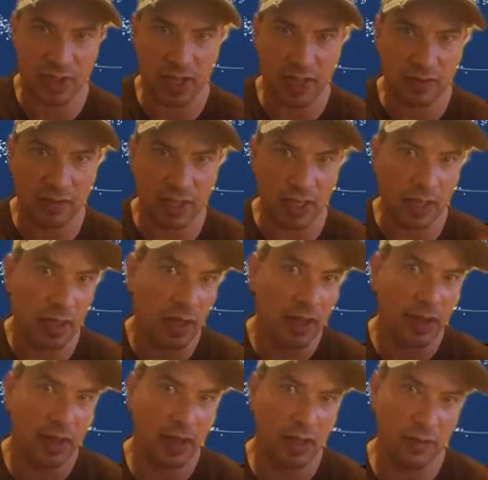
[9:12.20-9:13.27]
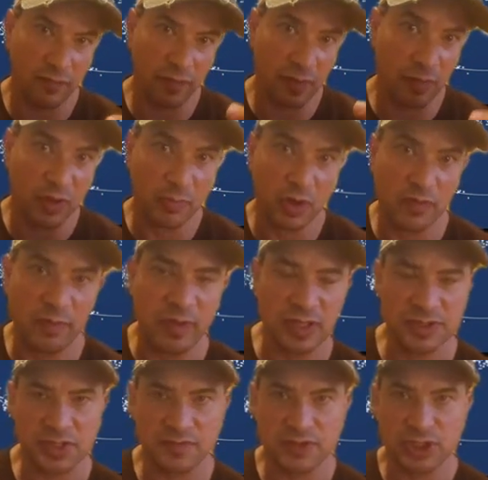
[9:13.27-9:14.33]
likely from the
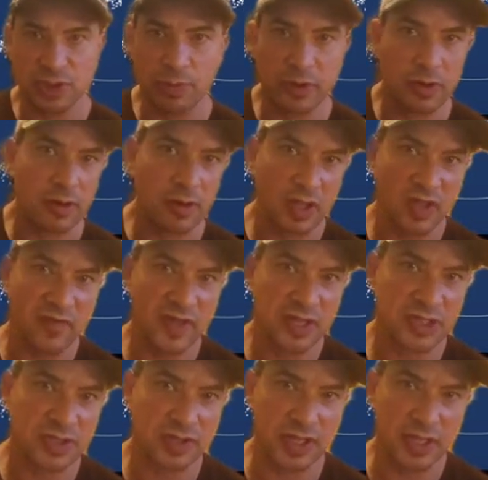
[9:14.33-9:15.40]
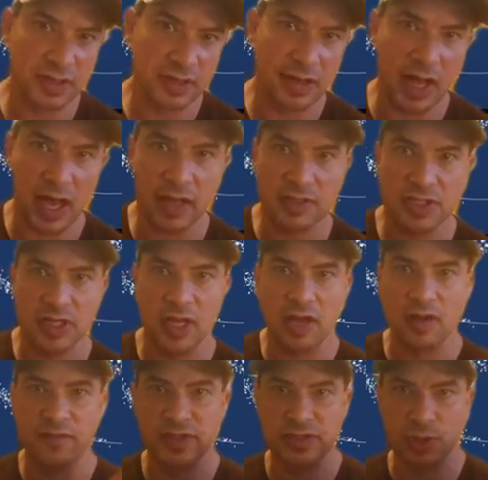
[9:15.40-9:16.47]
movements of Jupiter, eventually knocked it
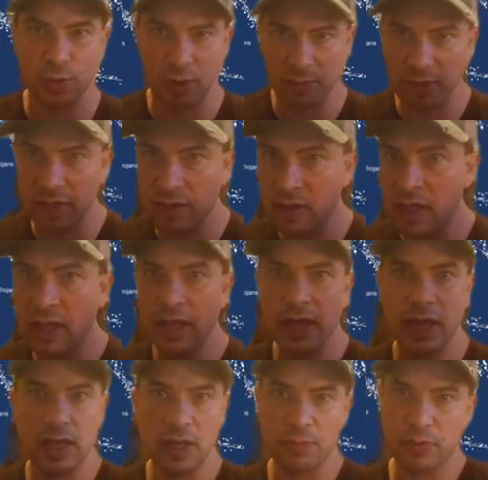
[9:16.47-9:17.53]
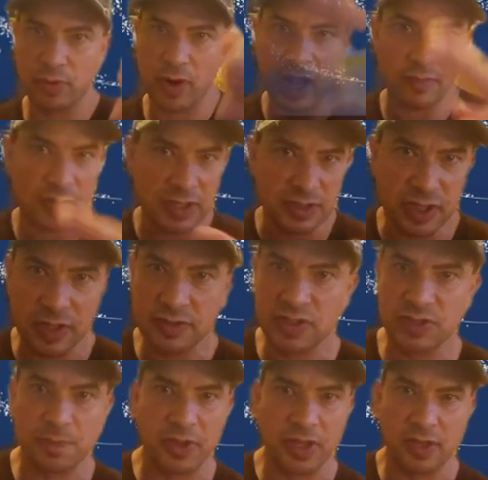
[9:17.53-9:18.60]
out of its orbit. It probably
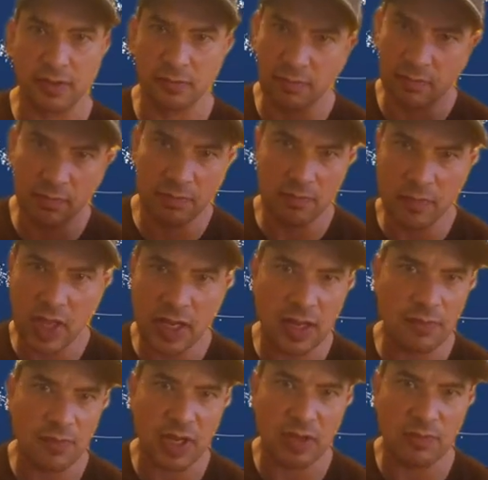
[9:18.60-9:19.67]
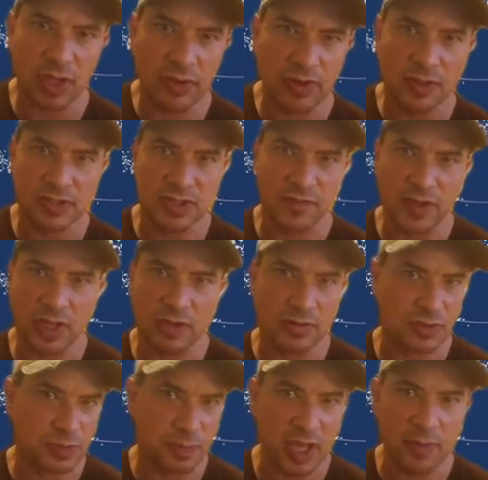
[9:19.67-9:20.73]
spent many, many millions of
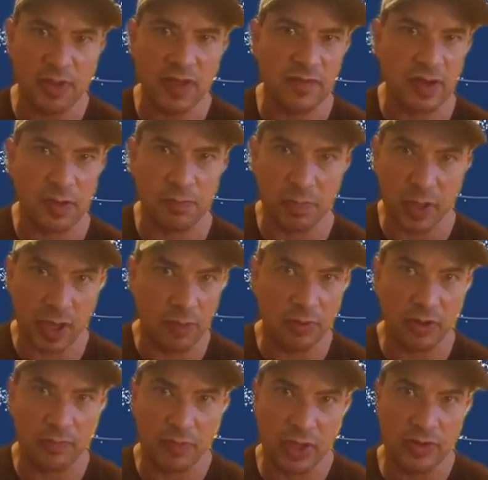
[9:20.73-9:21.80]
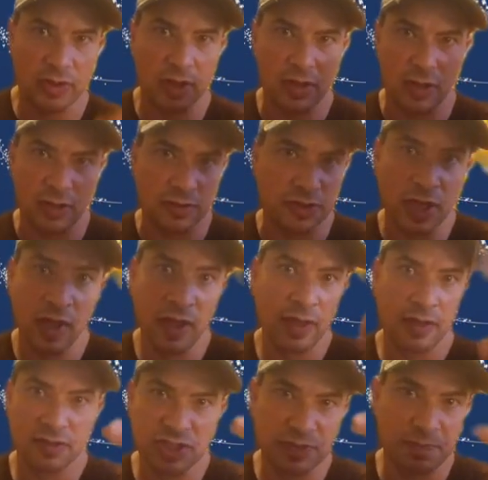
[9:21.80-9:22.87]
years, maybe even a couple of billion years,
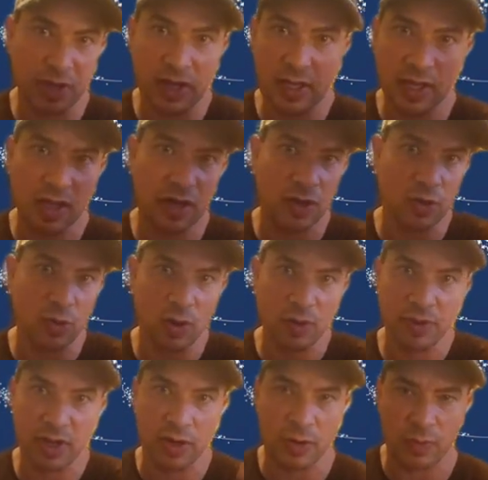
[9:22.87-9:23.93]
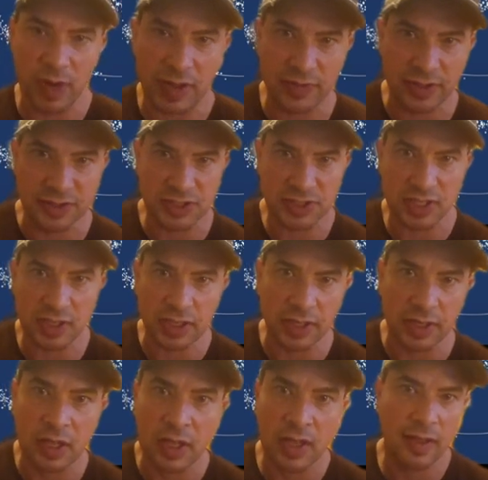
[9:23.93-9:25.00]
spinning in an orbit around the
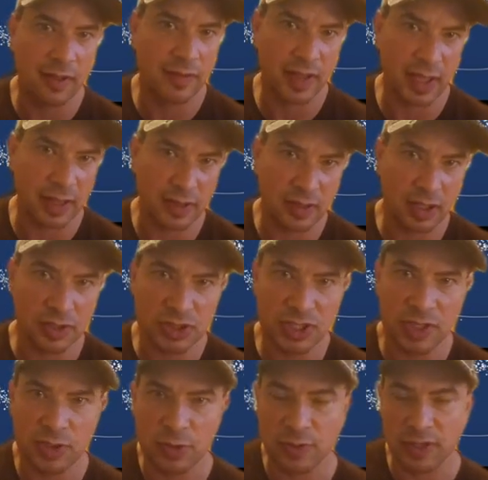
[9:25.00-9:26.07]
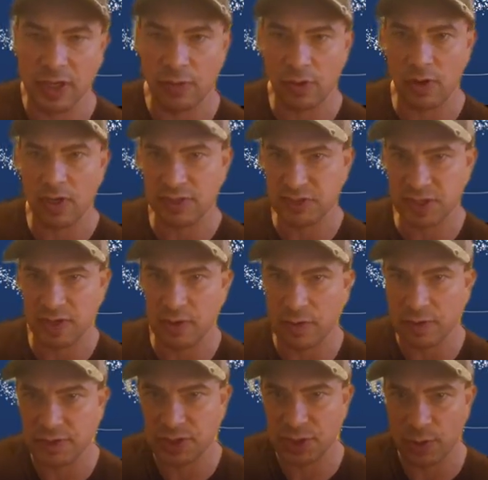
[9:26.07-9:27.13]
sun that continually crossed the
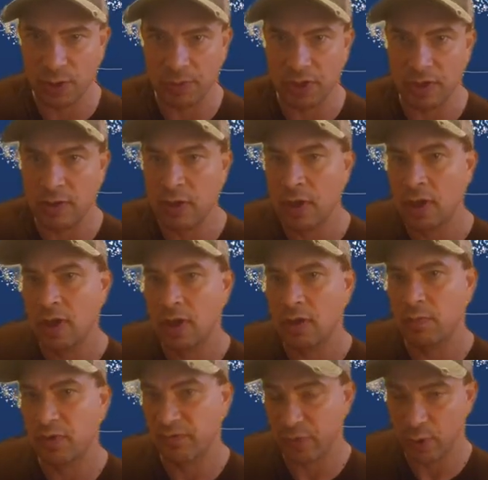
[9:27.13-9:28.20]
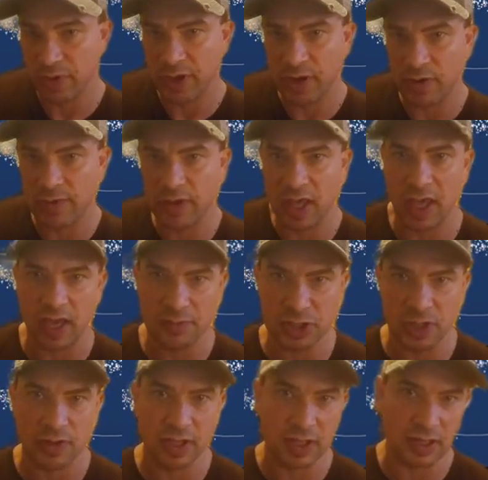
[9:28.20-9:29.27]
Earth's orbit before the Earth
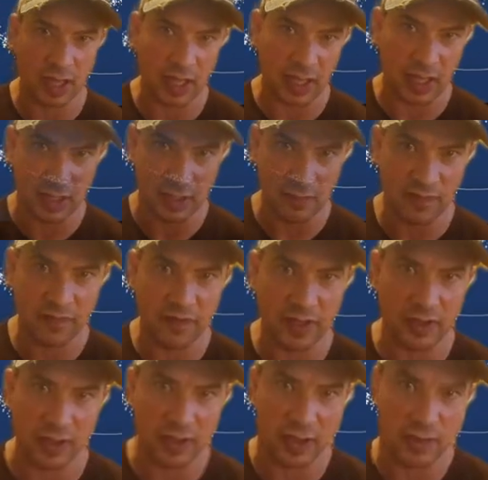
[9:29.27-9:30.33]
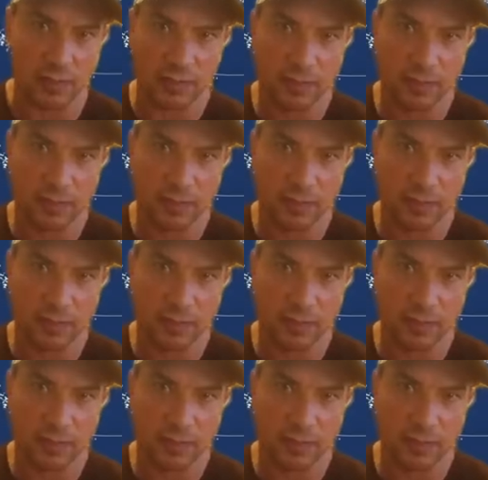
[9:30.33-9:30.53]
captured it and it fell in.